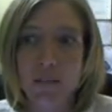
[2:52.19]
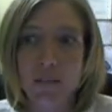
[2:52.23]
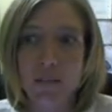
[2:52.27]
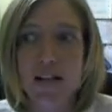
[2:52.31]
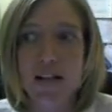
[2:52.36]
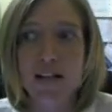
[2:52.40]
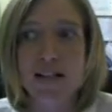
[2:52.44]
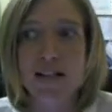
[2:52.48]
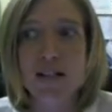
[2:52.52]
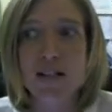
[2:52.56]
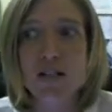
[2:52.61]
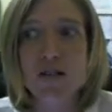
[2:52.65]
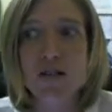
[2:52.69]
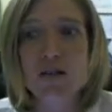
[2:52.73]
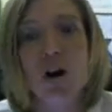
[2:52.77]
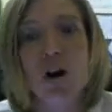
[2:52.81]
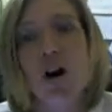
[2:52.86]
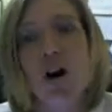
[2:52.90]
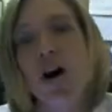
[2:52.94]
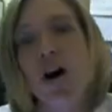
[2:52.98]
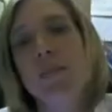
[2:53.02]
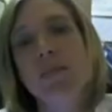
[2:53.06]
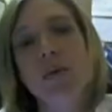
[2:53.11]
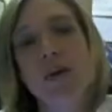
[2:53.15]
continue to
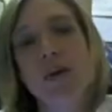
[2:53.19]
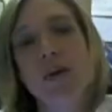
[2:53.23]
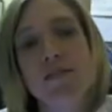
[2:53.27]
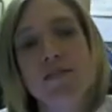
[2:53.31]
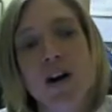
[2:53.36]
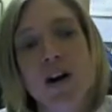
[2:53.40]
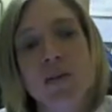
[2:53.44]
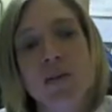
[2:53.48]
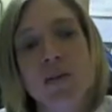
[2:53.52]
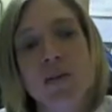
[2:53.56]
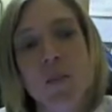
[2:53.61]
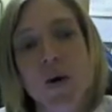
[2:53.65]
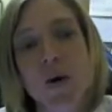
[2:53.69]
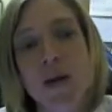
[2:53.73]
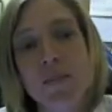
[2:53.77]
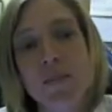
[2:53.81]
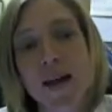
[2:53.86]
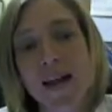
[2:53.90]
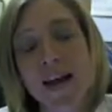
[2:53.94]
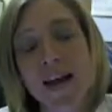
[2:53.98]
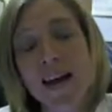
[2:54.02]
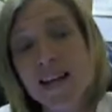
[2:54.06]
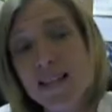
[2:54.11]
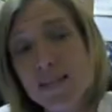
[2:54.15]
operate the farm the way
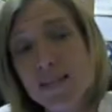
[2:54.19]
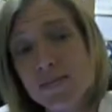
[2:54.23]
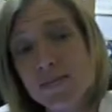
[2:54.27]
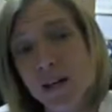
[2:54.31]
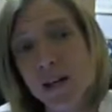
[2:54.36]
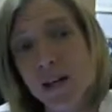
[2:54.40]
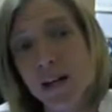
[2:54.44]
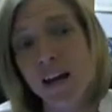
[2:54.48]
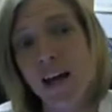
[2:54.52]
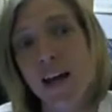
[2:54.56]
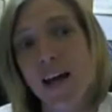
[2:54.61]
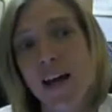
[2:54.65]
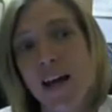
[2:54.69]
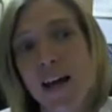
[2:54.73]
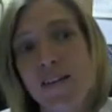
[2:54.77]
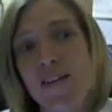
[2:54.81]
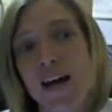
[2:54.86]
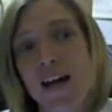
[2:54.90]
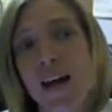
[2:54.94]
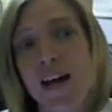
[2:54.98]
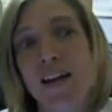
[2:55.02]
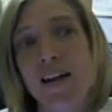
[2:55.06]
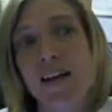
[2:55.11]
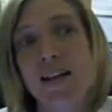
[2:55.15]
my husband and I have
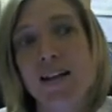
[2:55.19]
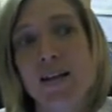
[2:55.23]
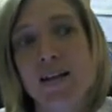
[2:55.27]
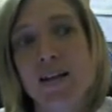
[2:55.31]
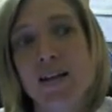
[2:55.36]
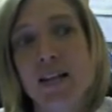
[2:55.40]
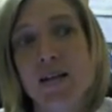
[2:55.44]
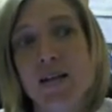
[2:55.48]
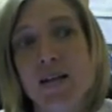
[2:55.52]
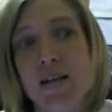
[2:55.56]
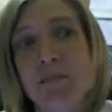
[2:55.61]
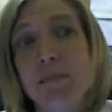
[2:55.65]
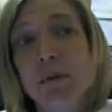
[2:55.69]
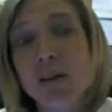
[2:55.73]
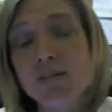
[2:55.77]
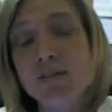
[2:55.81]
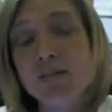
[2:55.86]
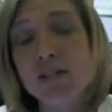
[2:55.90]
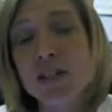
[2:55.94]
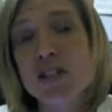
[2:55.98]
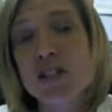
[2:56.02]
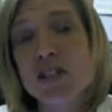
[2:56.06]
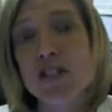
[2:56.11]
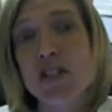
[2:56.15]
had the
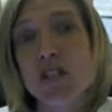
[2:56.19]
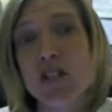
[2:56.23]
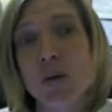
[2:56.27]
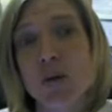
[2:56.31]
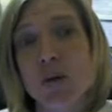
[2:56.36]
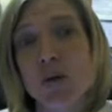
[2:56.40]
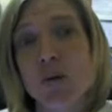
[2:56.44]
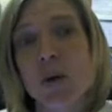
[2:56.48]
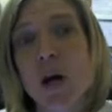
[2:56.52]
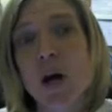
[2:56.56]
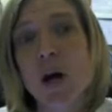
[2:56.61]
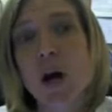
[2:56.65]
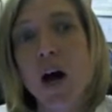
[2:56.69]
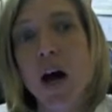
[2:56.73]
privilege to do,